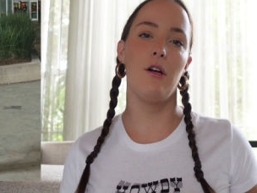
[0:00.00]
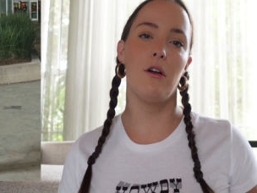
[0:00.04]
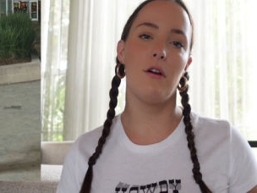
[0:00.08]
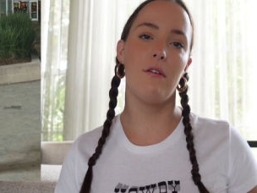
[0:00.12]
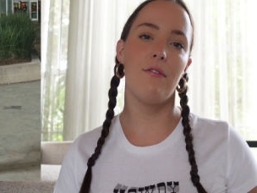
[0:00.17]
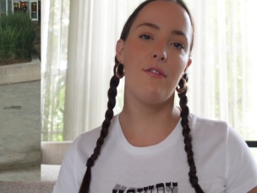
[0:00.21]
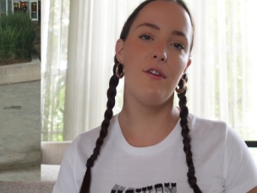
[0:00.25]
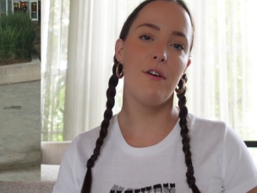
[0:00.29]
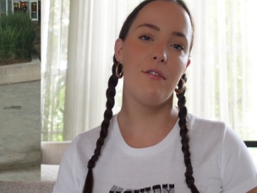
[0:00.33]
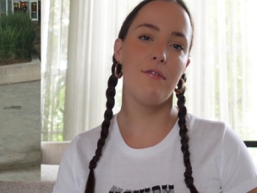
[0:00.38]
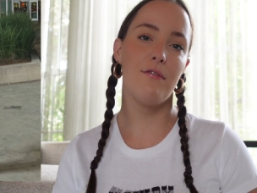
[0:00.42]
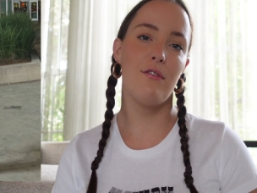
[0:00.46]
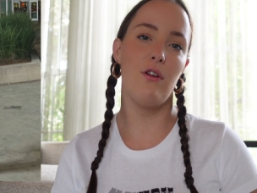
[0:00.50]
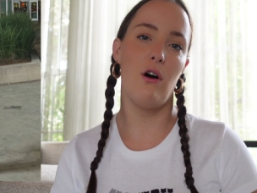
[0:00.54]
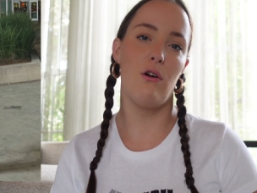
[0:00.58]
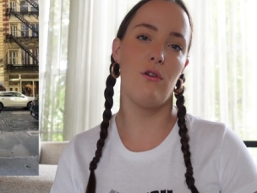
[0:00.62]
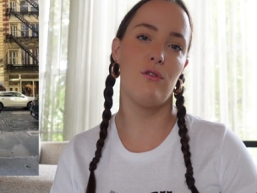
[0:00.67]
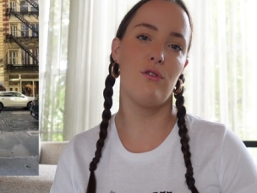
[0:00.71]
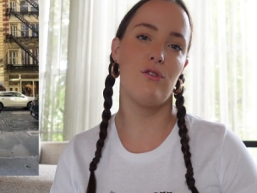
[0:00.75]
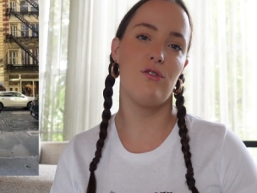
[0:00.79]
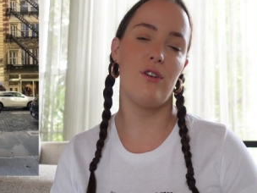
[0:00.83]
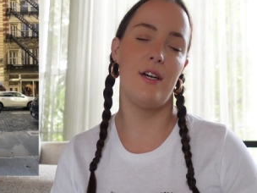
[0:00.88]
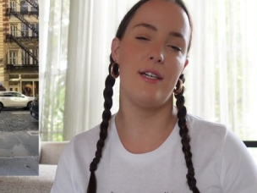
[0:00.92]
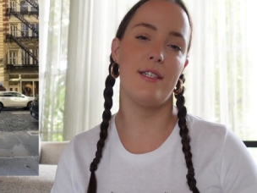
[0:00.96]
lot of the
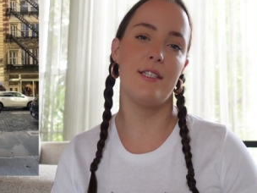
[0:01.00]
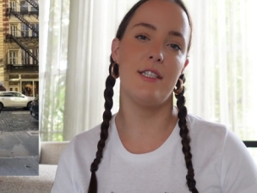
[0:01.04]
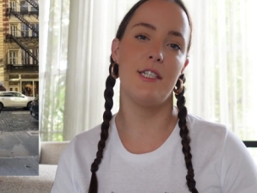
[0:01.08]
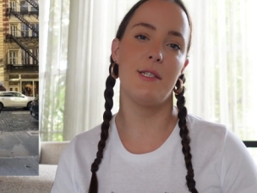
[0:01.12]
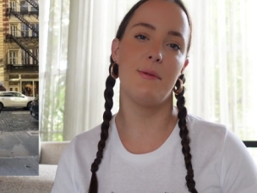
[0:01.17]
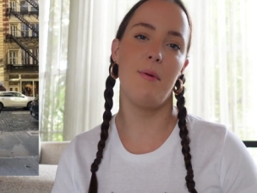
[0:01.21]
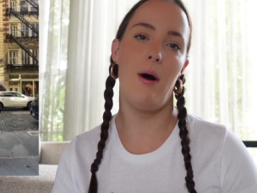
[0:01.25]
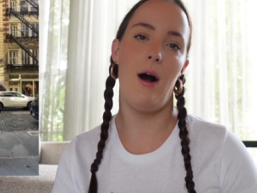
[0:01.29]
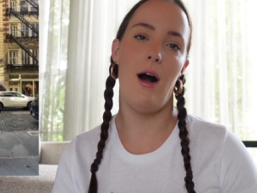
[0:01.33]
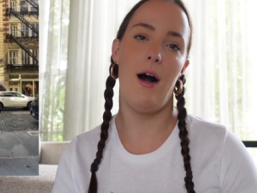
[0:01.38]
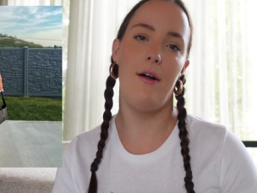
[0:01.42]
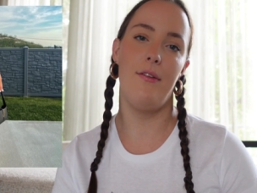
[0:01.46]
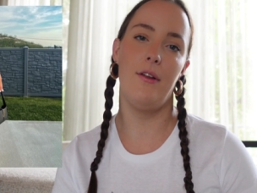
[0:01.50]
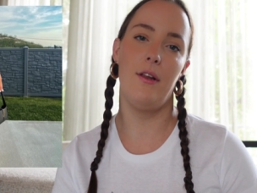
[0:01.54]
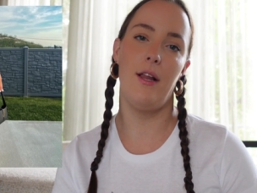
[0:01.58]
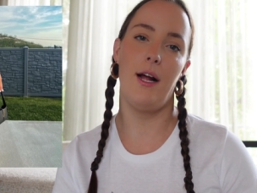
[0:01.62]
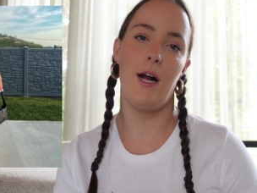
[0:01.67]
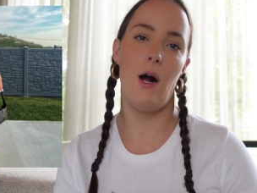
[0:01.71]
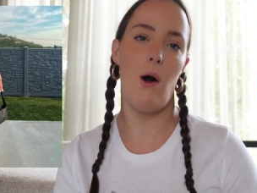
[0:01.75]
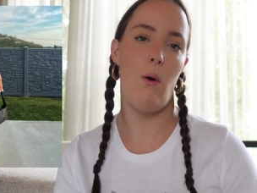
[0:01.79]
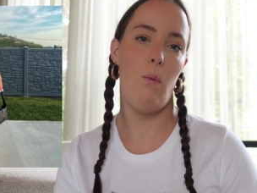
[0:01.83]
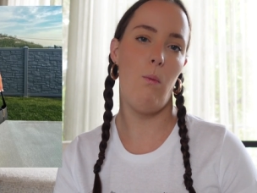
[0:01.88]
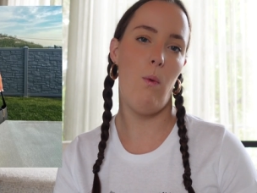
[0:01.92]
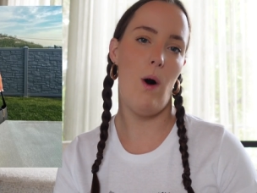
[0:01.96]
floral dresses were either like
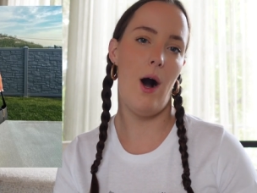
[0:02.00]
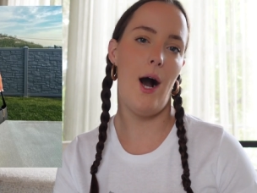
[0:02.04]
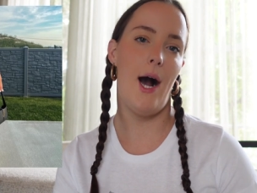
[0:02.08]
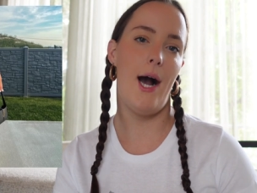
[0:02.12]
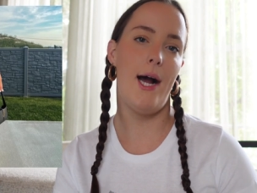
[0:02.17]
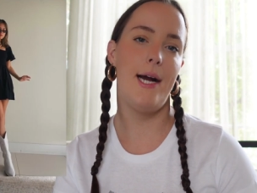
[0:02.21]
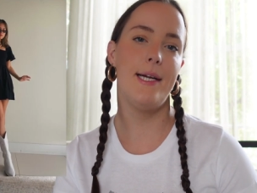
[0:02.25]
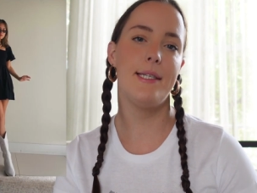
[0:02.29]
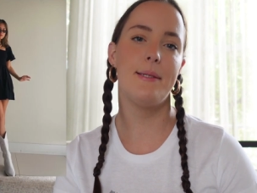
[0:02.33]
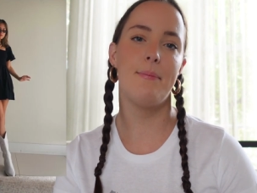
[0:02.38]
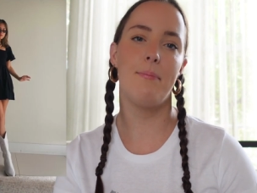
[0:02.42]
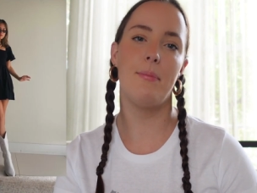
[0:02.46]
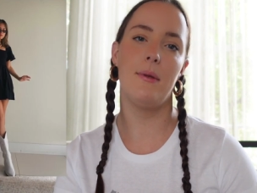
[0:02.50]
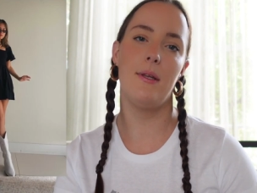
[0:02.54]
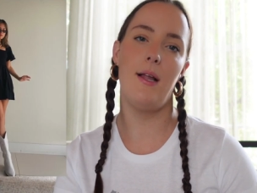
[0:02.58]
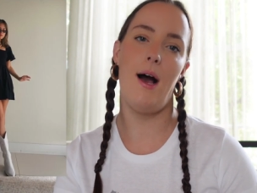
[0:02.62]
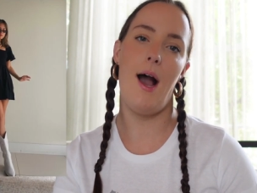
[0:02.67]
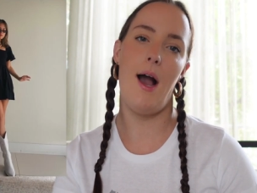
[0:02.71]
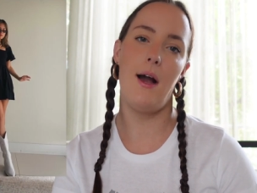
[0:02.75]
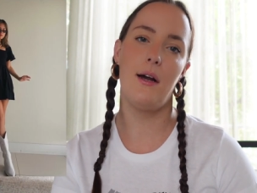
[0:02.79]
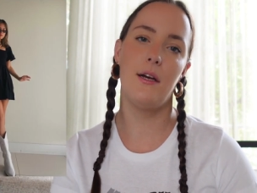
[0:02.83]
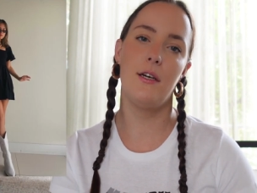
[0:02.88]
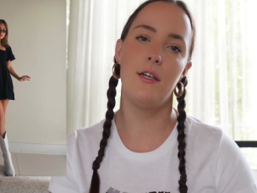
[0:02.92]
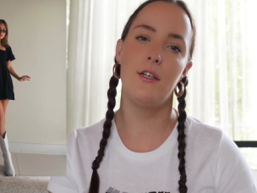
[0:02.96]
a white,
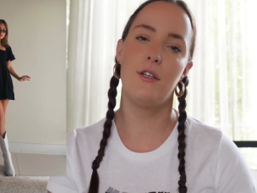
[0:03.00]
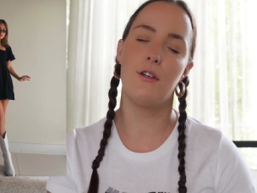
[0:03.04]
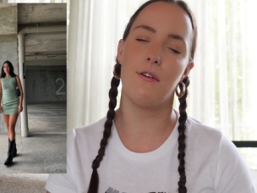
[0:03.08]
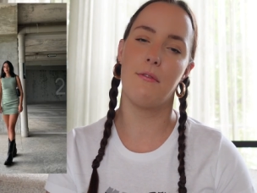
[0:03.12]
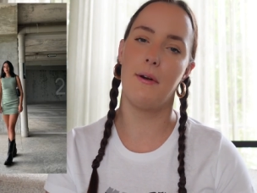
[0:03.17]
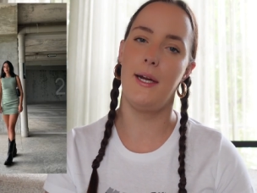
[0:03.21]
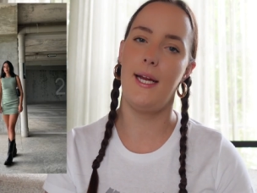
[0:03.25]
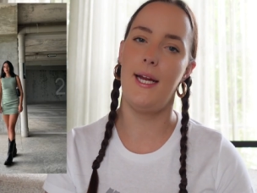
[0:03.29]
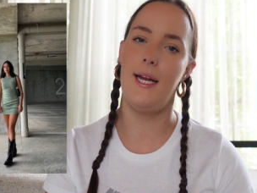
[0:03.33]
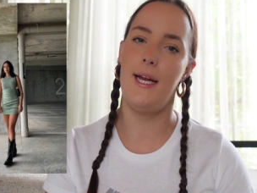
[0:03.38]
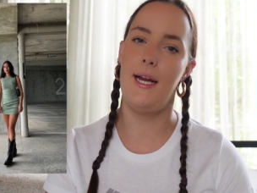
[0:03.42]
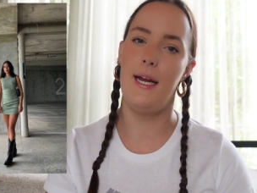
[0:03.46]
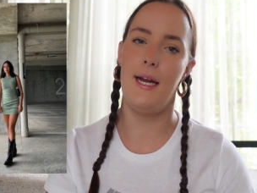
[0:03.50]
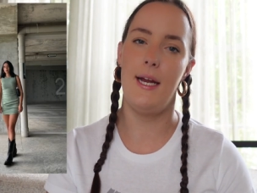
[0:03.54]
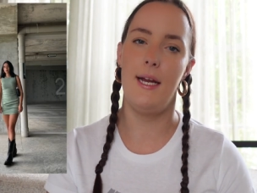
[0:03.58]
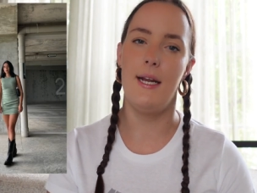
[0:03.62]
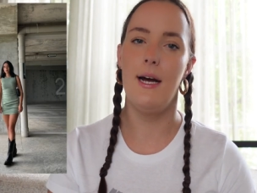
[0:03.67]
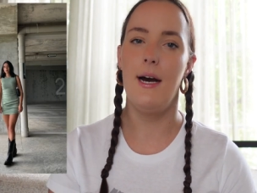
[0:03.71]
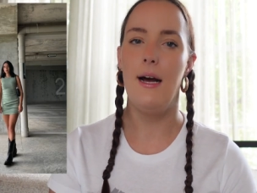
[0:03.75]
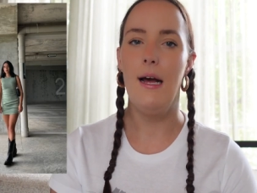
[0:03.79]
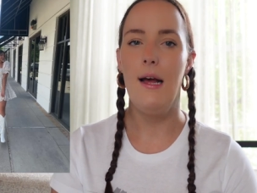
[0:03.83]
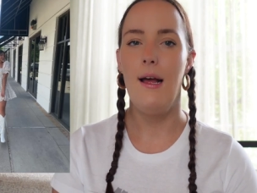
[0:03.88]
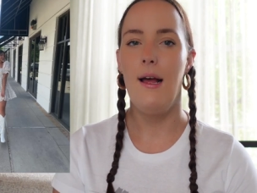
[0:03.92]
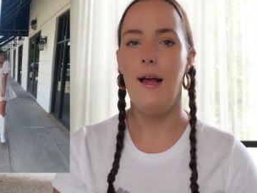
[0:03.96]
black,
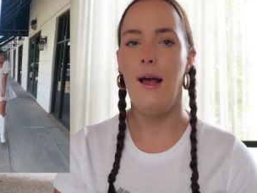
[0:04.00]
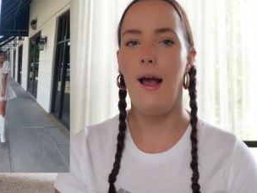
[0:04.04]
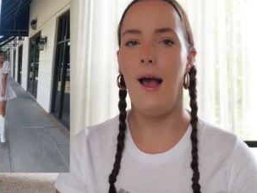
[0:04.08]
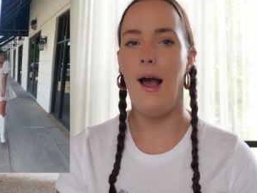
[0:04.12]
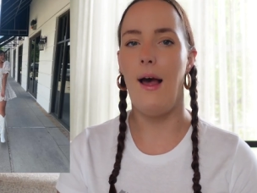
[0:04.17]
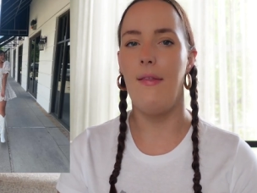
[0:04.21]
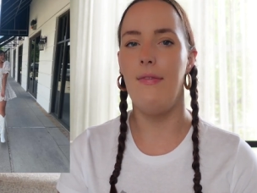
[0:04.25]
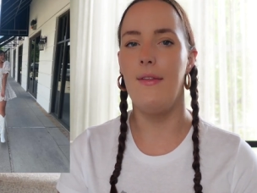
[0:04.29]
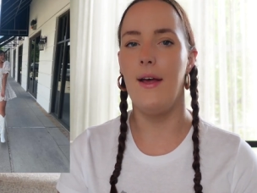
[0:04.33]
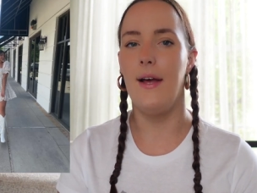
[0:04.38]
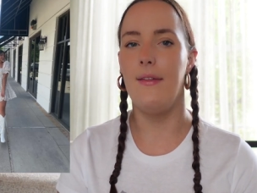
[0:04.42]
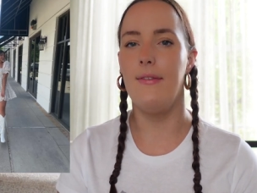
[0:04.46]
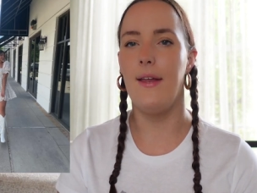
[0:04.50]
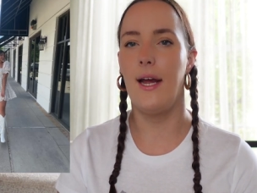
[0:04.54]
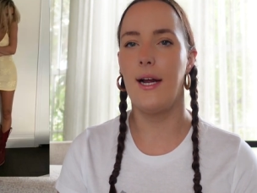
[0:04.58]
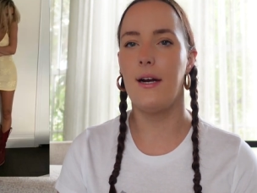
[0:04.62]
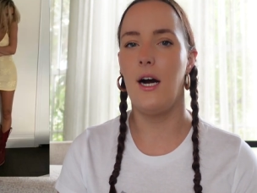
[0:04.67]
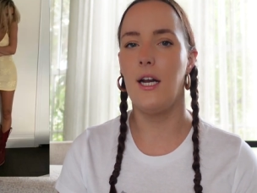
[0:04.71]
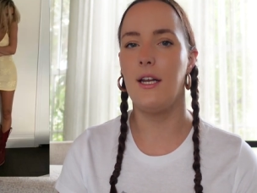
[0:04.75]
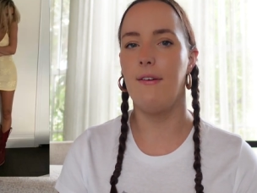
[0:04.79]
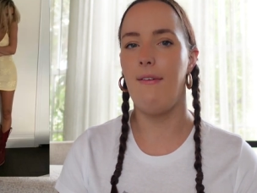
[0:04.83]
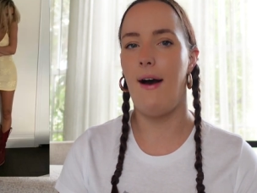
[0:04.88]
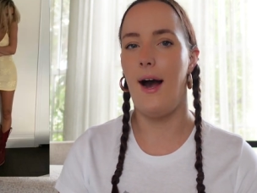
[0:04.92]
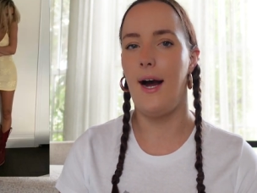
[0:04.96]
green, and then they
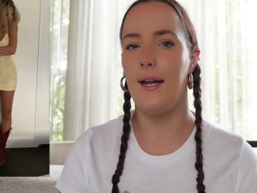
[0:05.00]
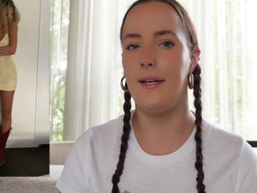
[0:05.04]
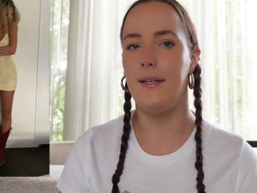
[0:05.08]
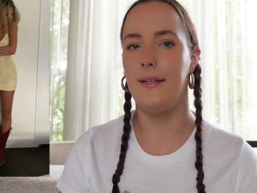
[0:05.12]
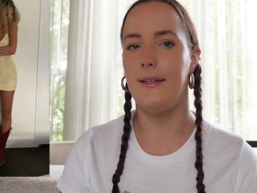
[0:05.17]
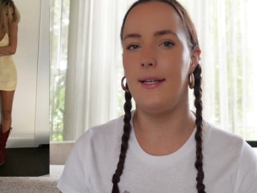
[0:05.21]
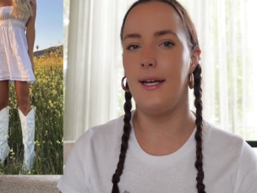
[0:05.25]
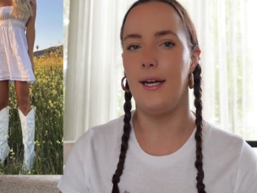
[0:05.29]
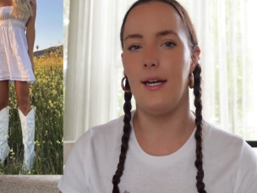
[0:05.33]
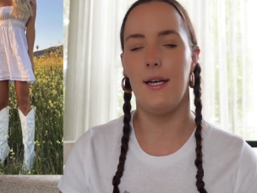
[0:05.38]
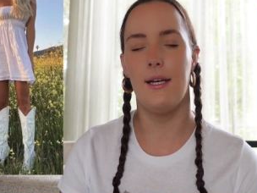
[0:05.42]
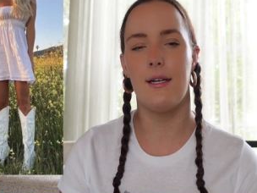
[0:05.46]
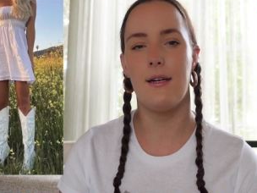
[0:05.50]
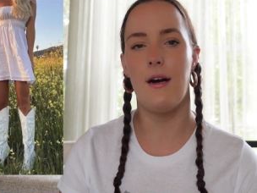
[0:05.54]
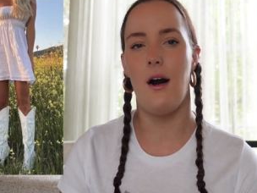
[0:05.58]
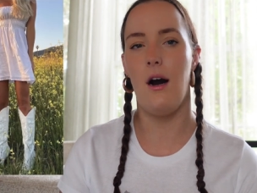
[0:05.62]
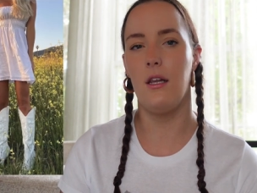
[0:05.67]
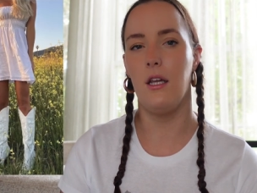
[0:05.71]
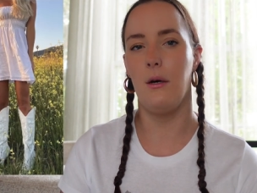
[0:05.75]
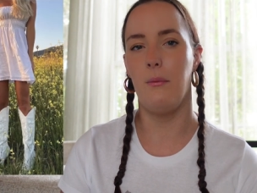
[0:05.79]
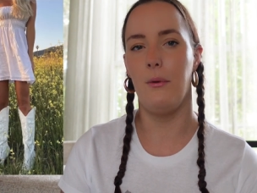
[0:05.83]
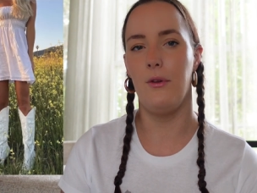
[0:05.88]
kind of added their color